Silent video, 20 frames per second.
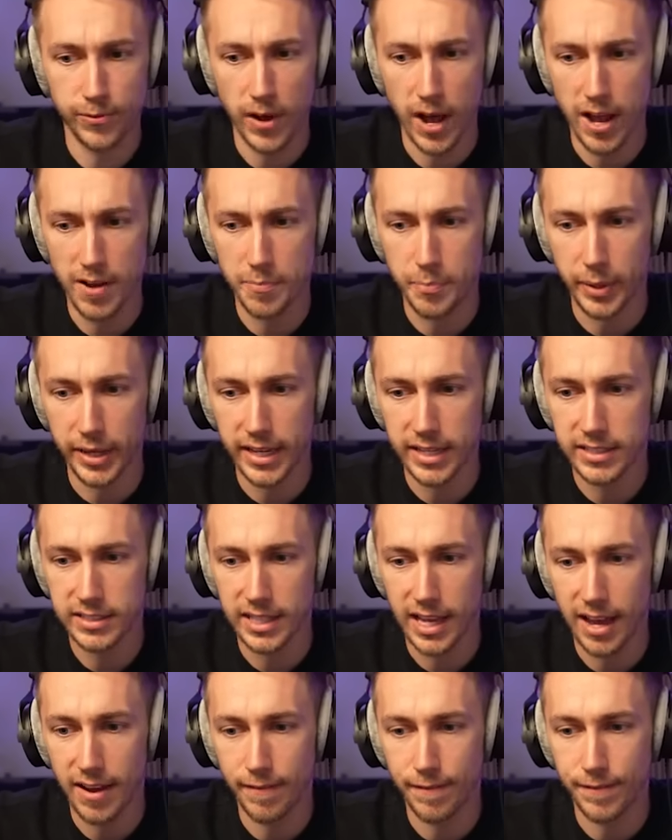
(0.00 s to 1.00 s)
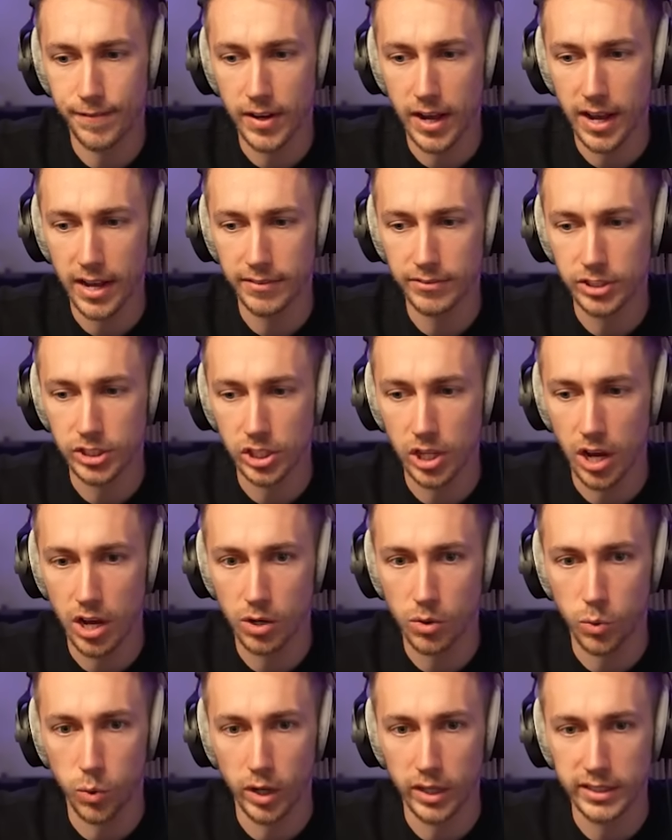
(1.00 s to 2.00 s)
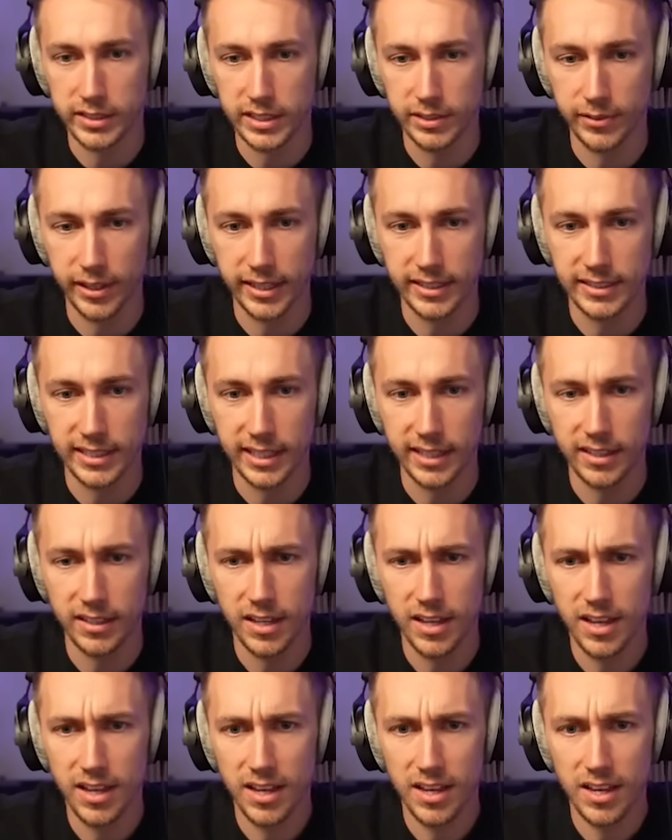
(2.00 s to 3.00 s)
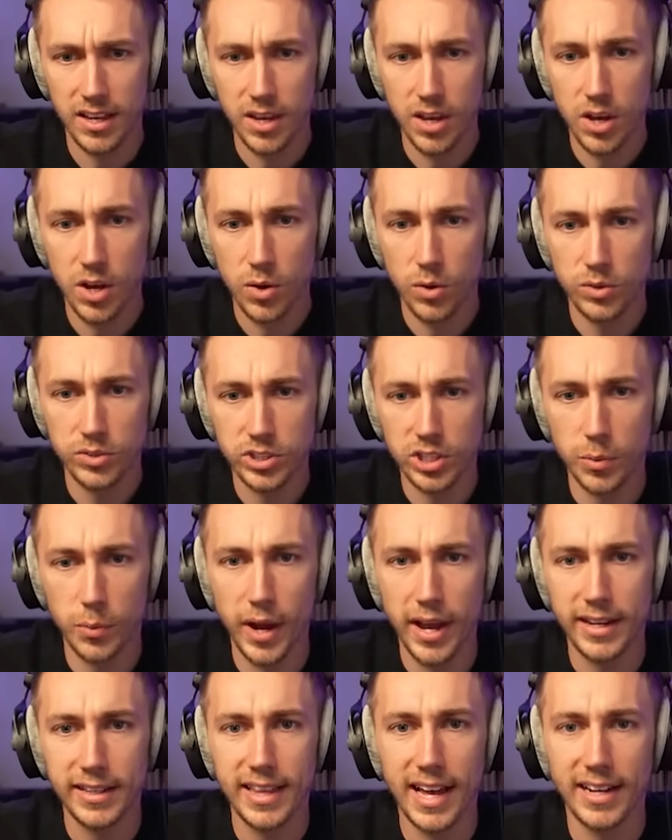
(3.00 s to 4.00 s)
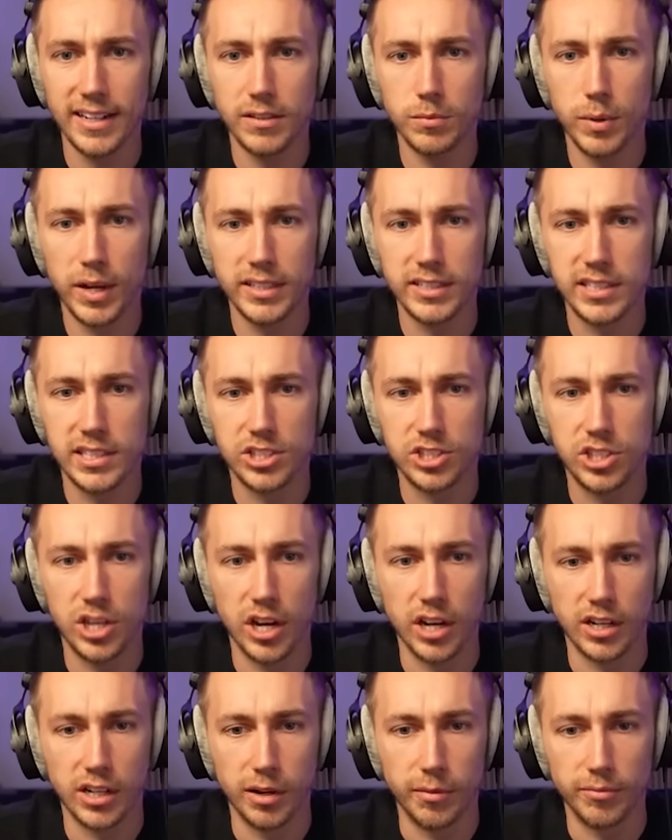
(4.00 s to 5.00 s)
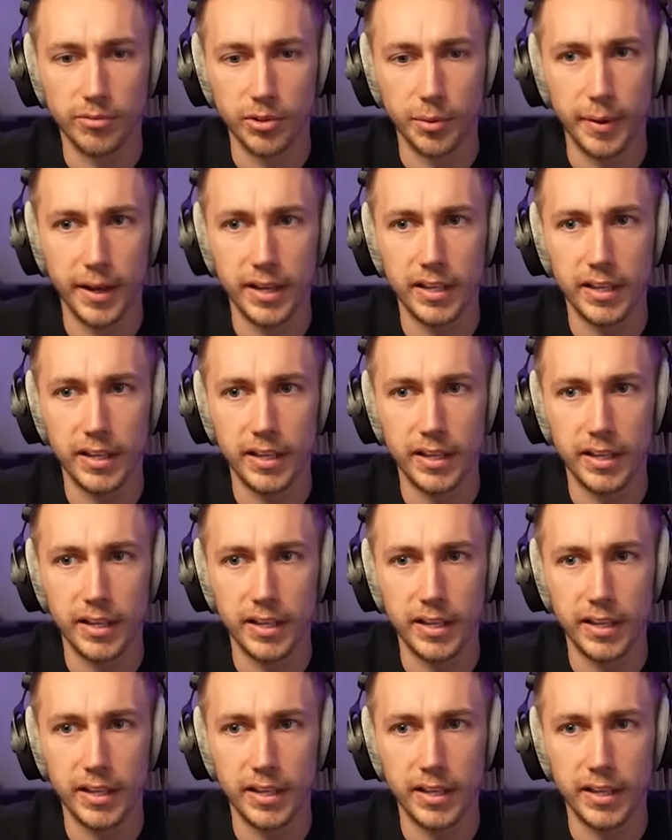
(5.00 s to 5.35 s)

five beers that have five-star quality rating. So where did that, where's this dirt come from,